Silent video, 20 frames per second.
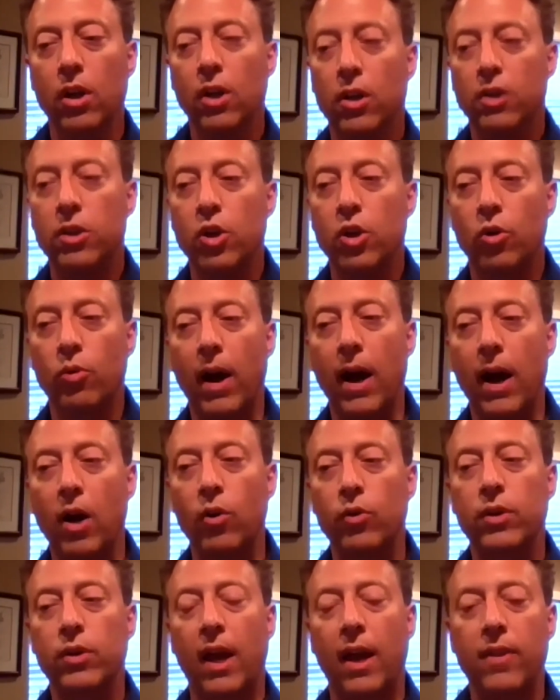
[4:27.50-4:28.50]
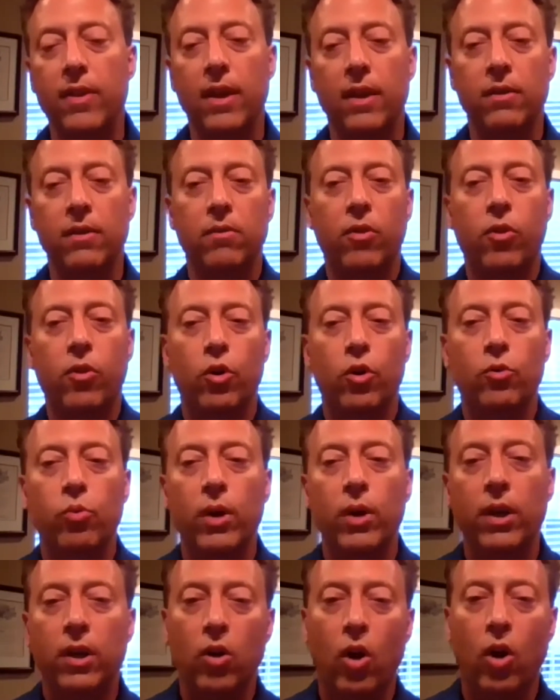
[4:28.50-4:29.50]
year-round, and then 3rd
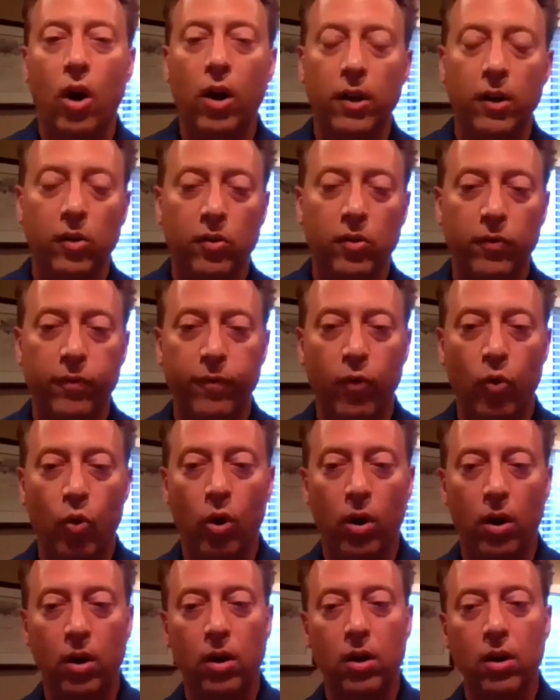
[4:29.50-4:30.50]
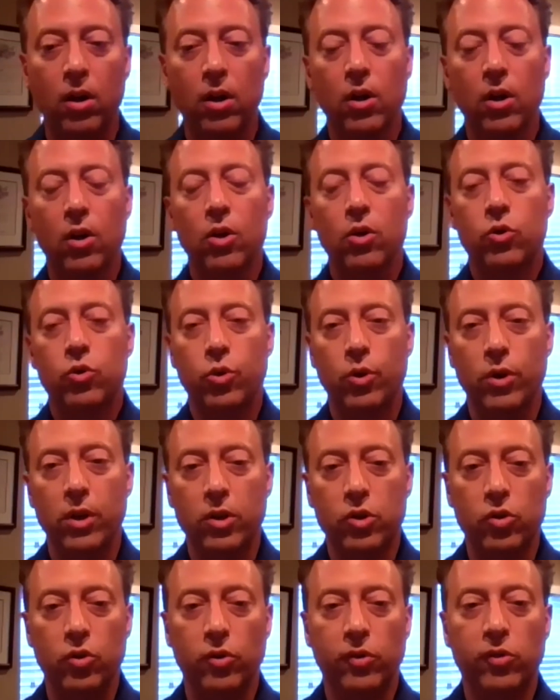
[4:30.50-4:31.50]
week in August for
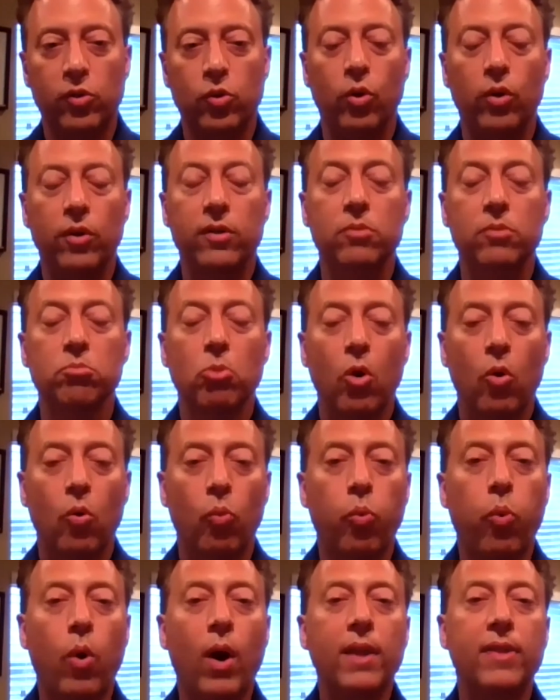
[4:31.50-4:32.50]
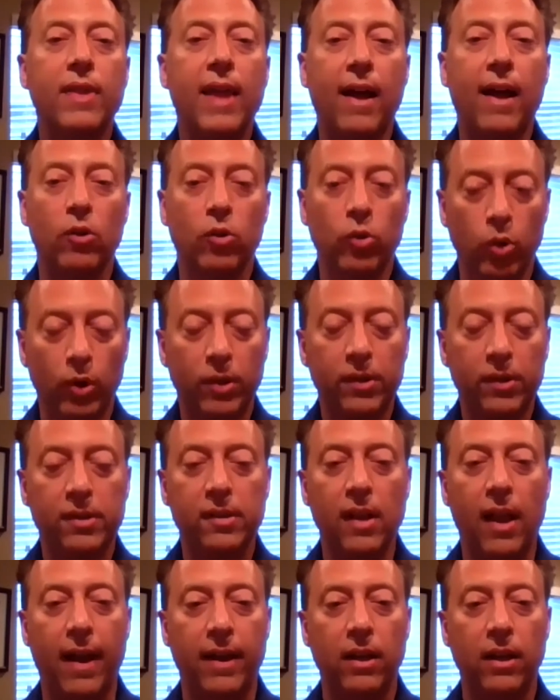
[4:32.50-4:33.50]
traditional schools. What that looks
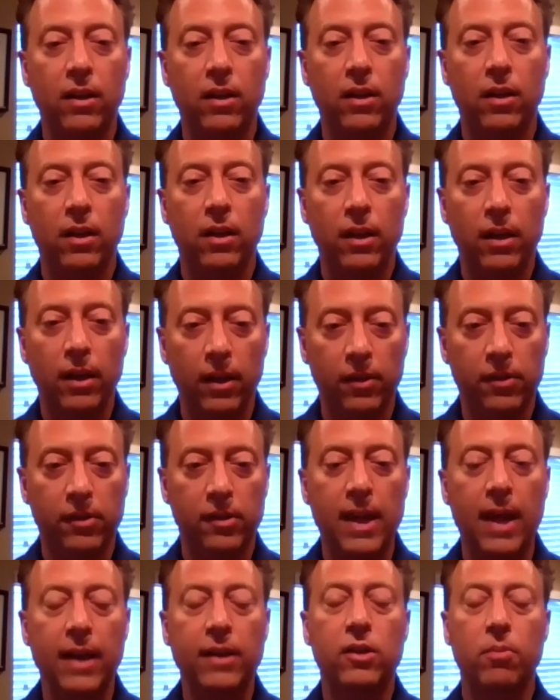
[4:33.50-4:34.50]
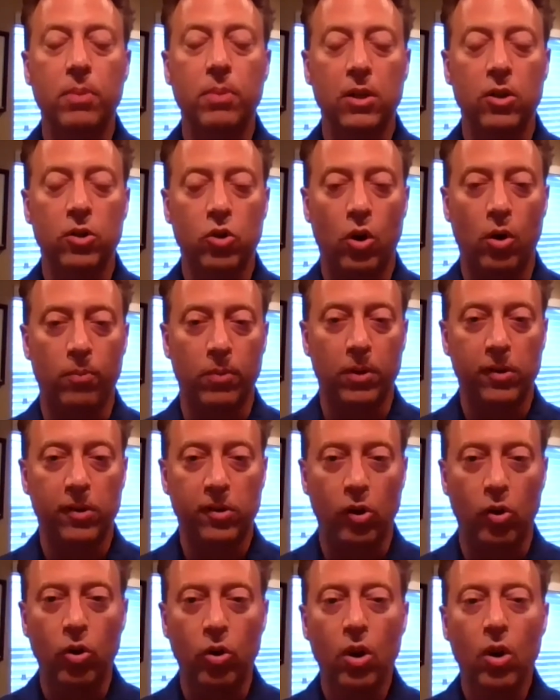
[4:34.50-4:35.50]
like is yet to be determined.
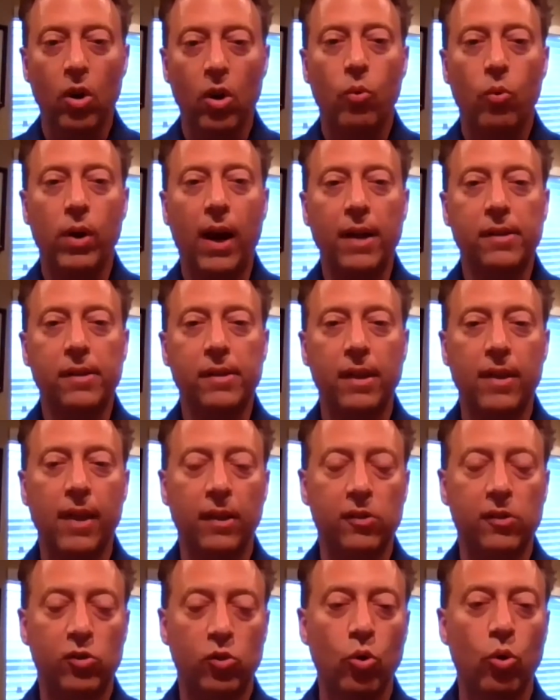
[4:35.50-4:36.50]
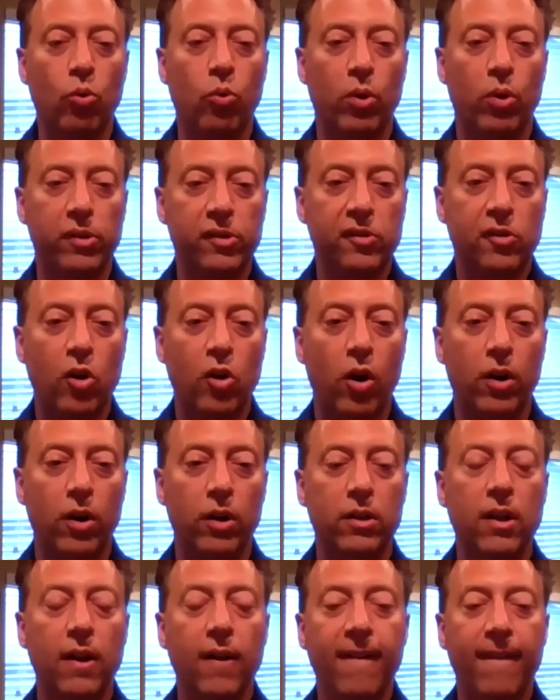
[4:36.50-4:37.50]
So when I say that school will start,
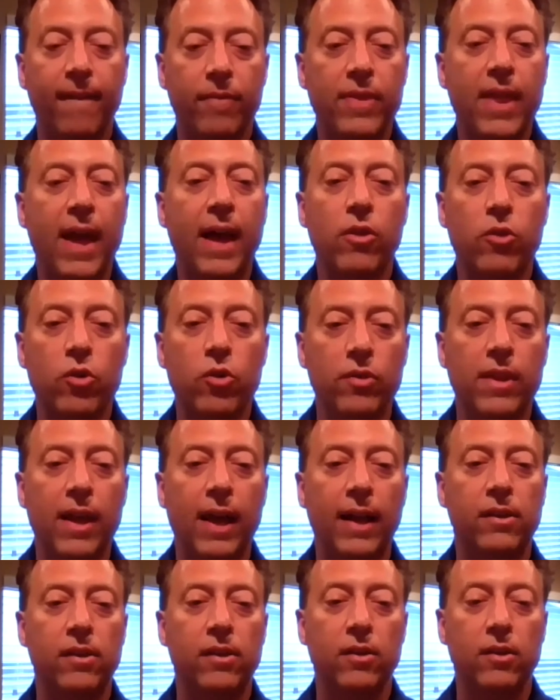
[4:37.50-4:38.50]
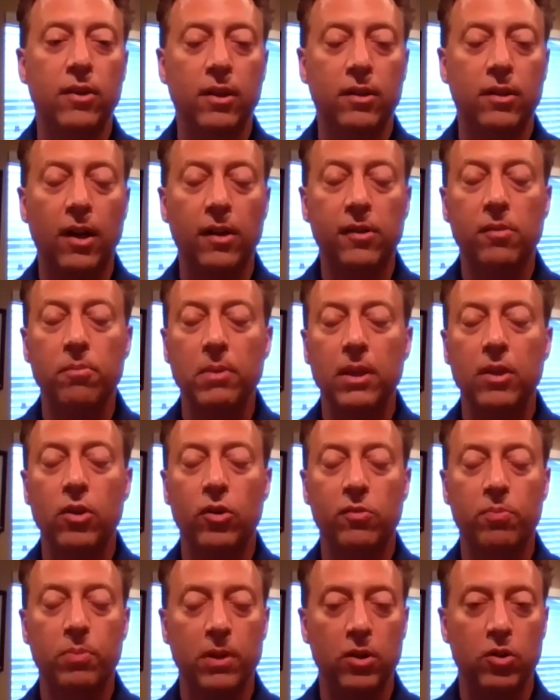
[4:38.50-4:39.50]
that doesn't mean there's
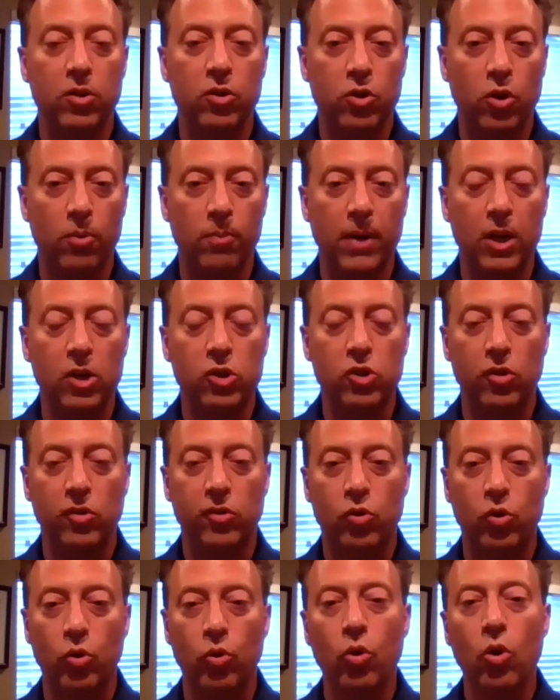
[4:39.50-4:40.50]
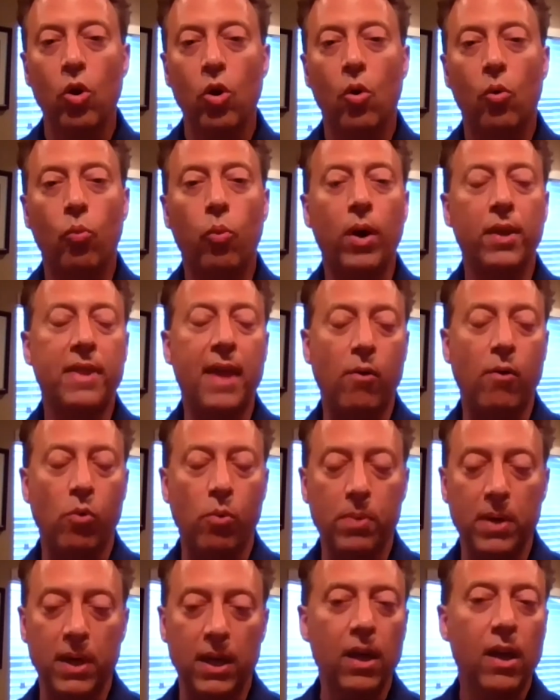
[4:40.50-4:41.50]
been a determination as to what that will
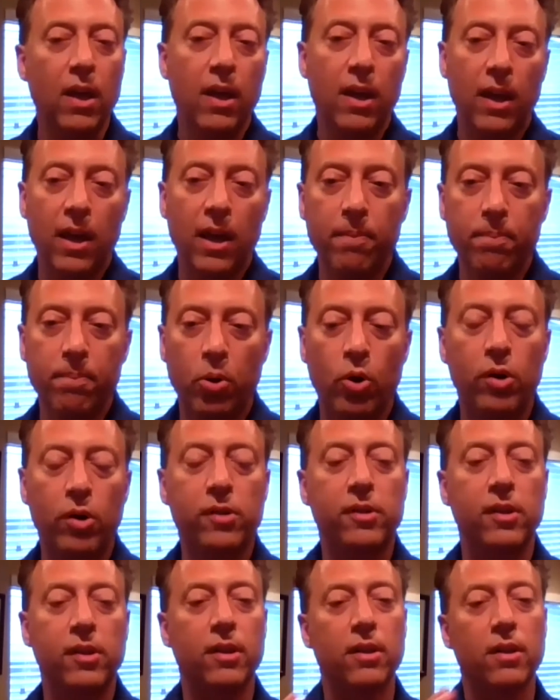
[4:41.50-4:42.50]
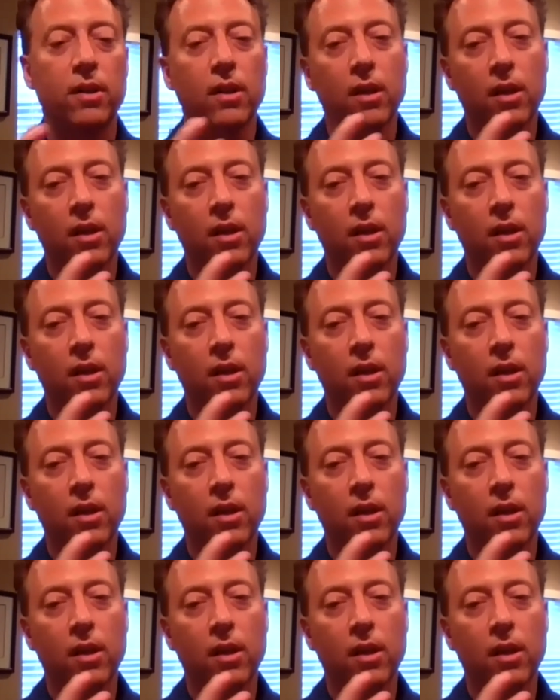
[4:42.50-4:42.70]
be. In person,